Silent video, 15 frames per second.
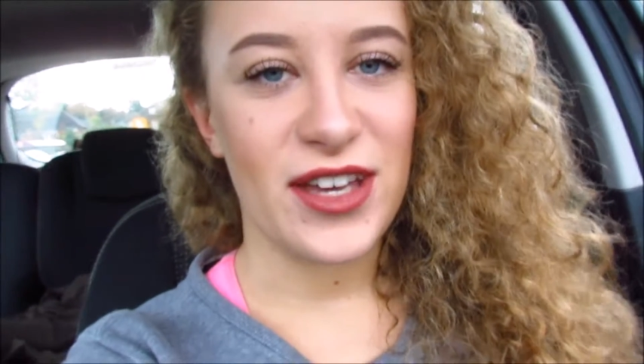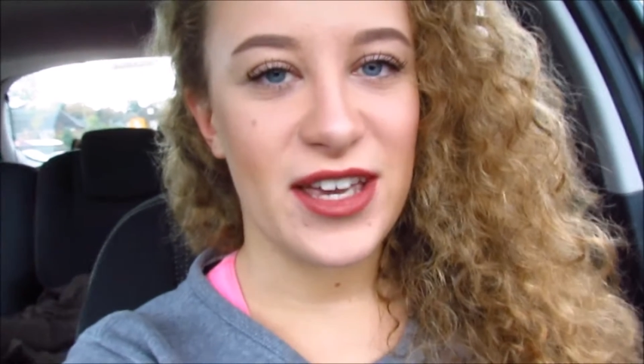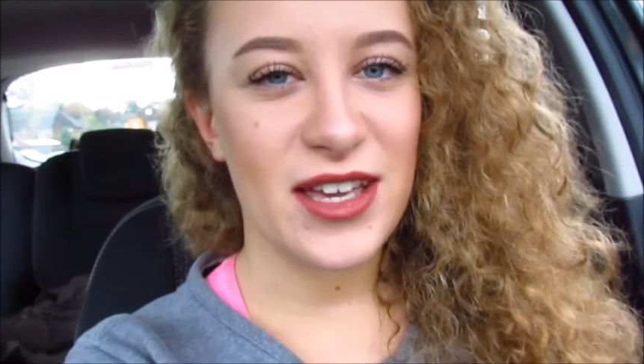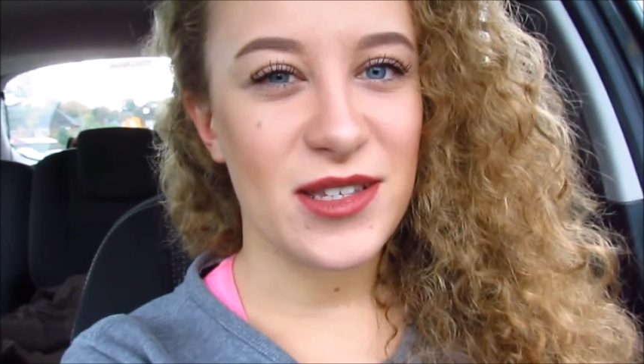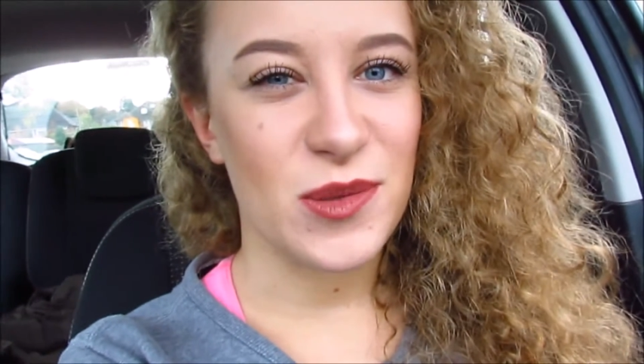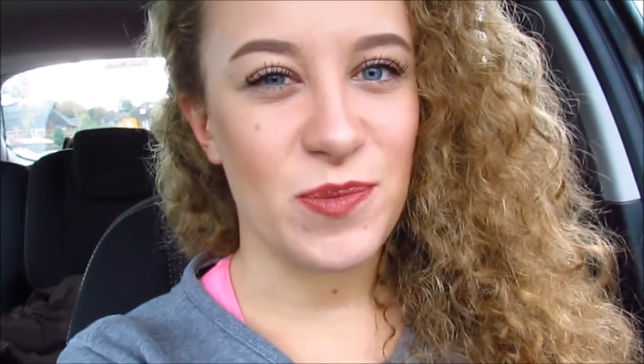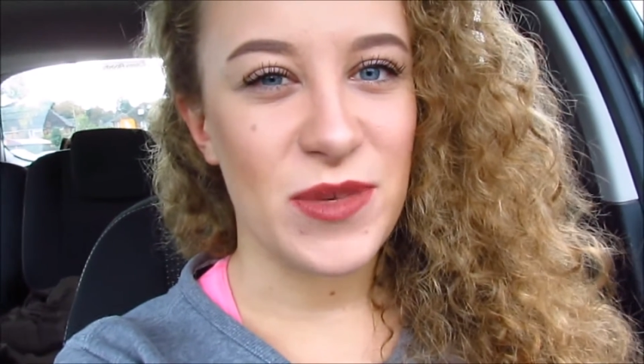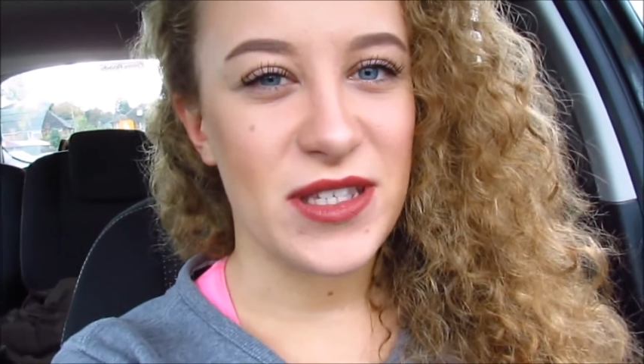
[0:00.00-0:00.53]
it
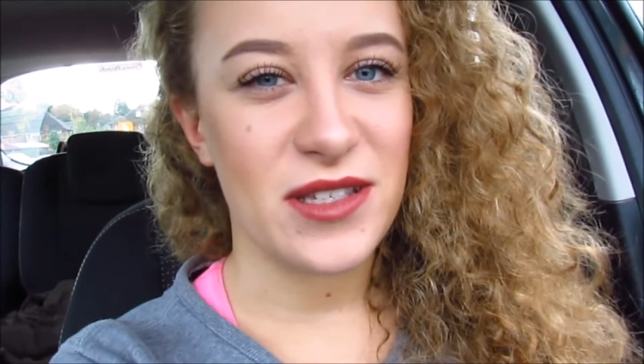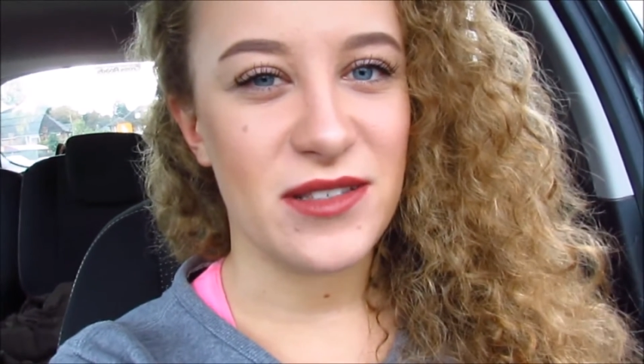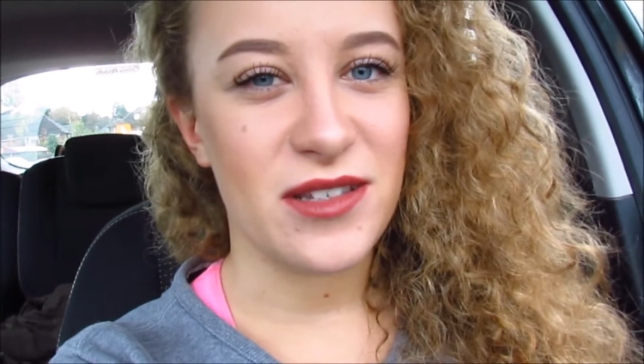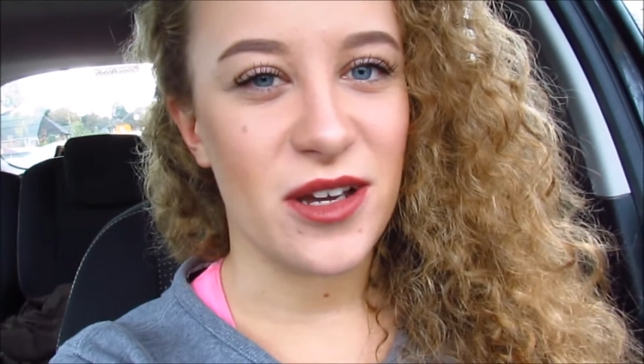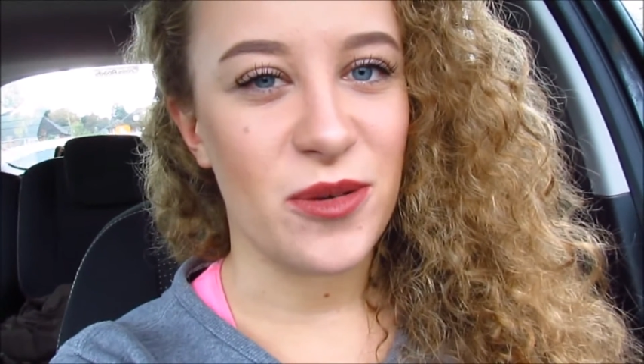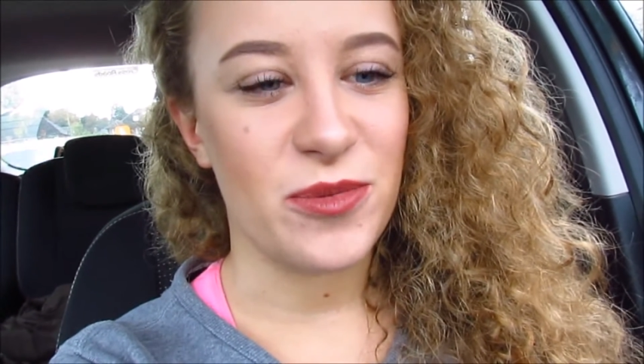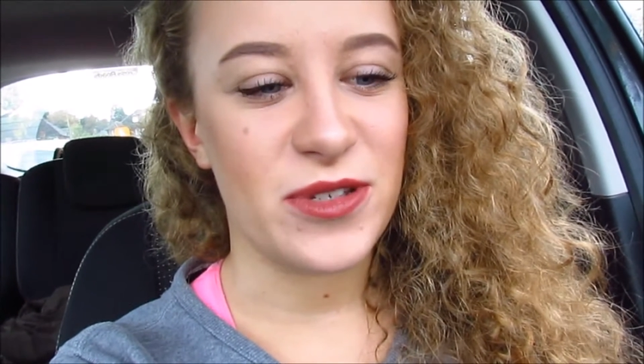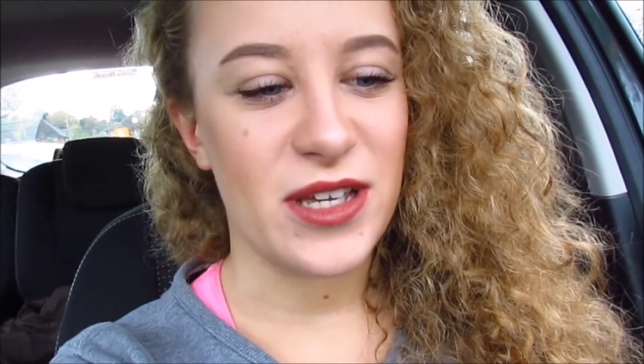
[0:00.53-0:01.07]
gets
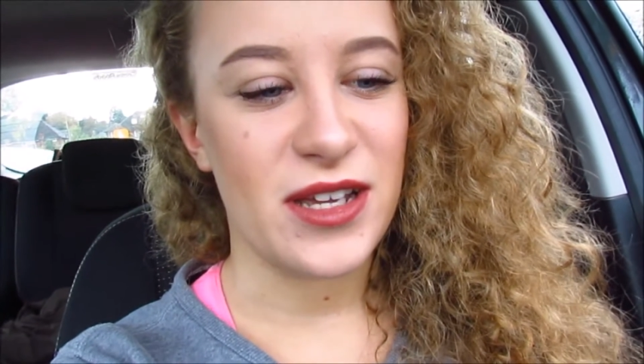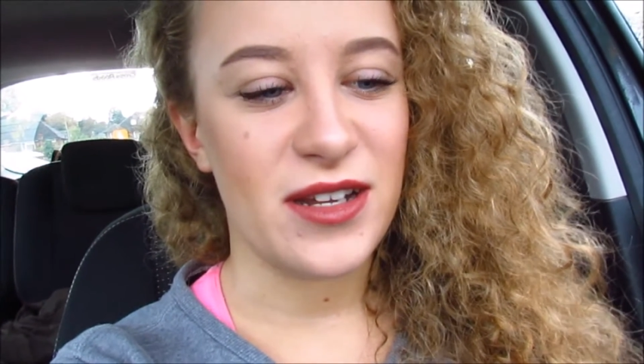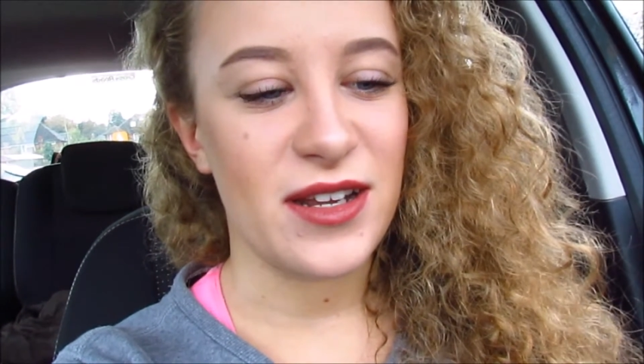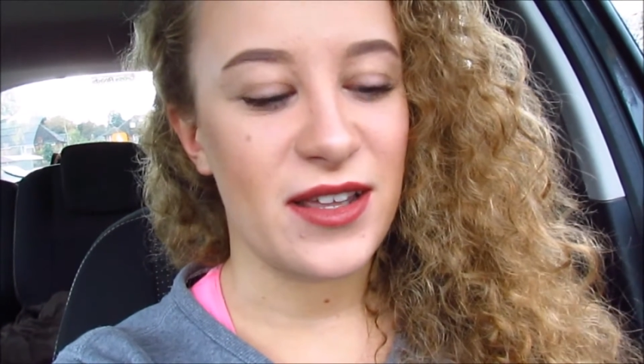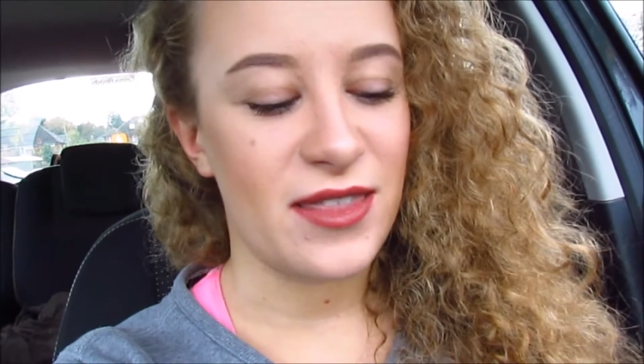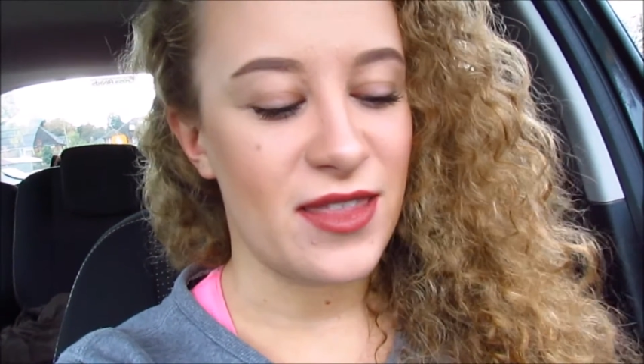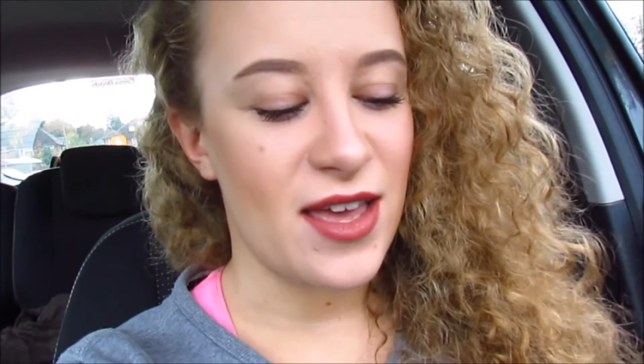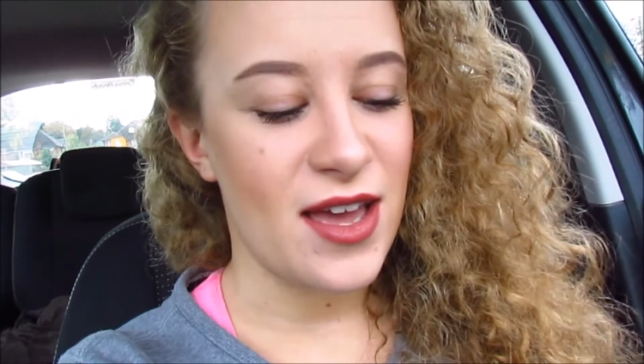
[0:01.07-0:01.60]
misinterpreted,
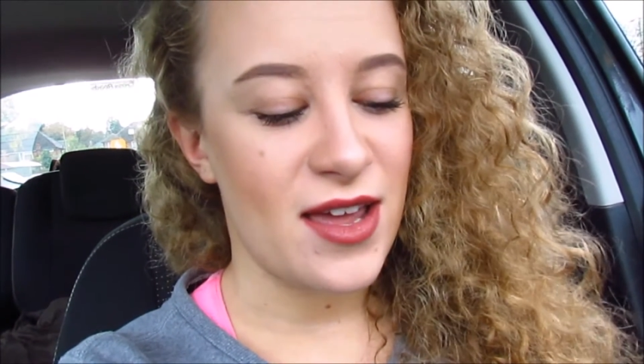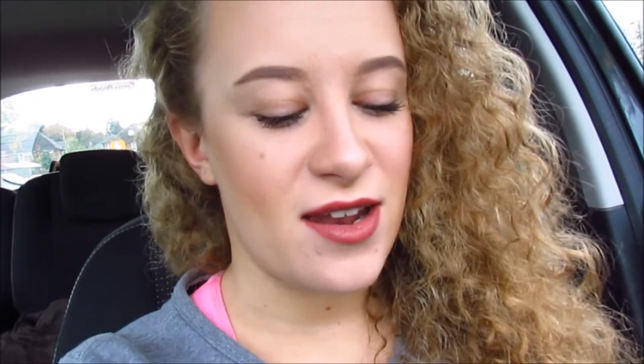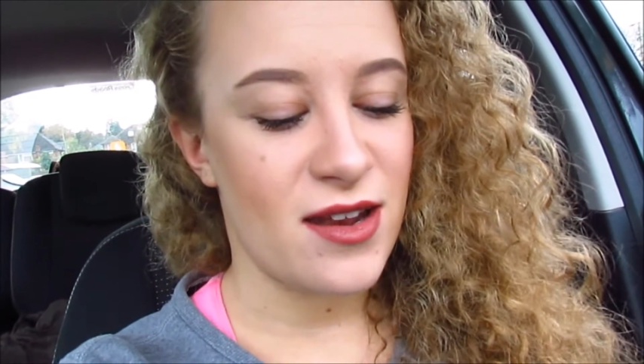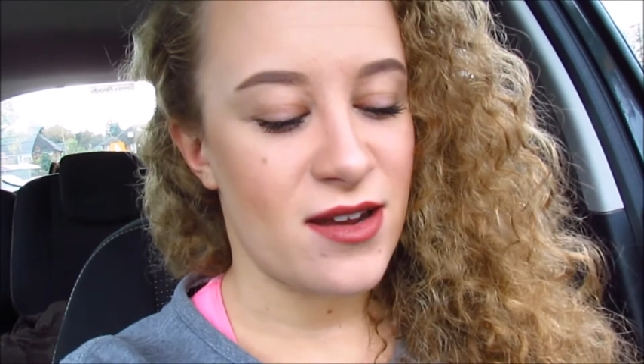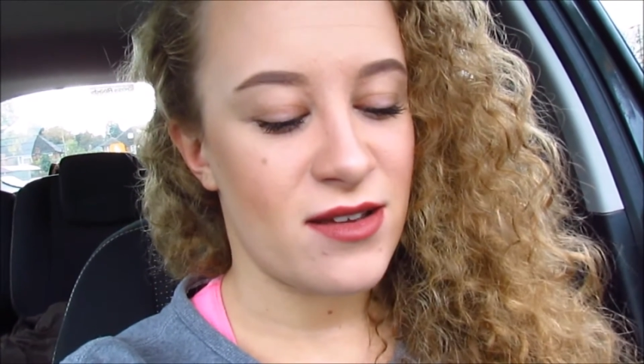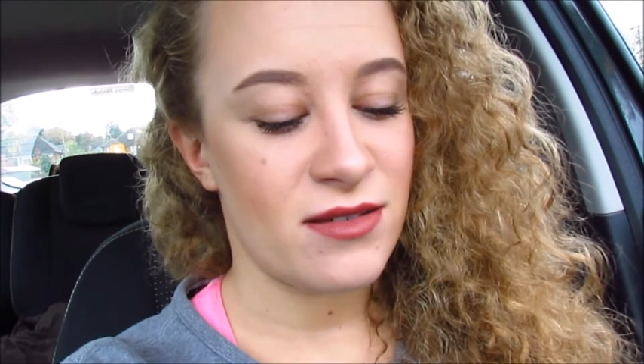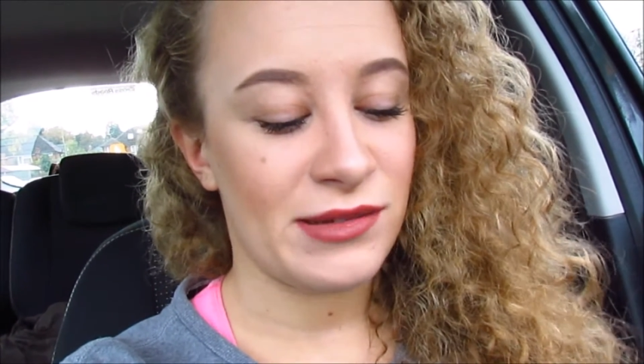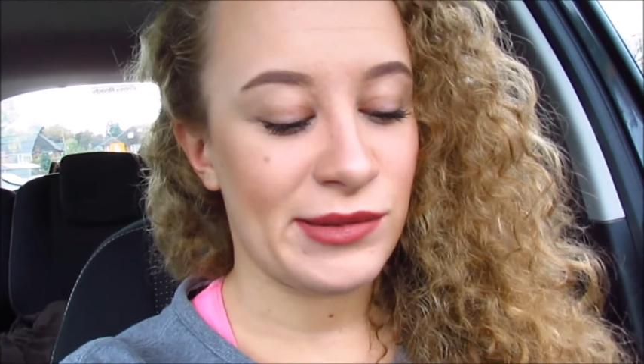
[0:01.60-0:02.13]
and
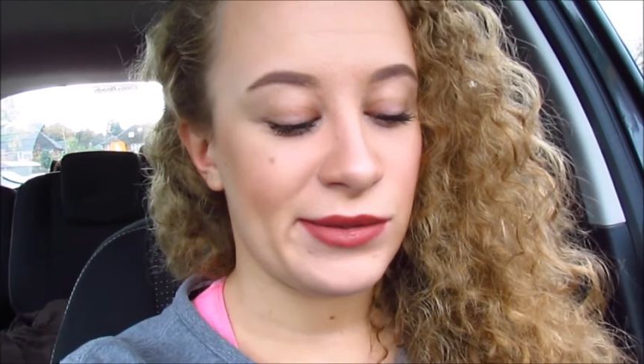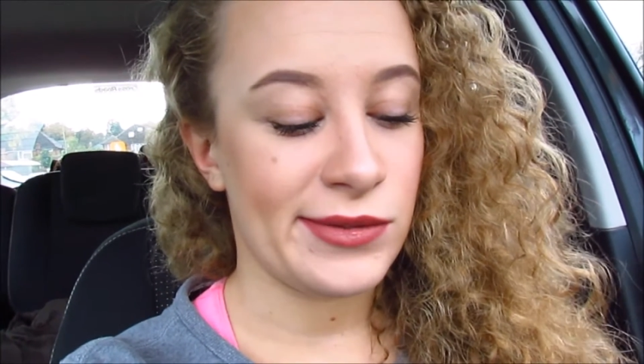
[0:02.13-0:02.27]
then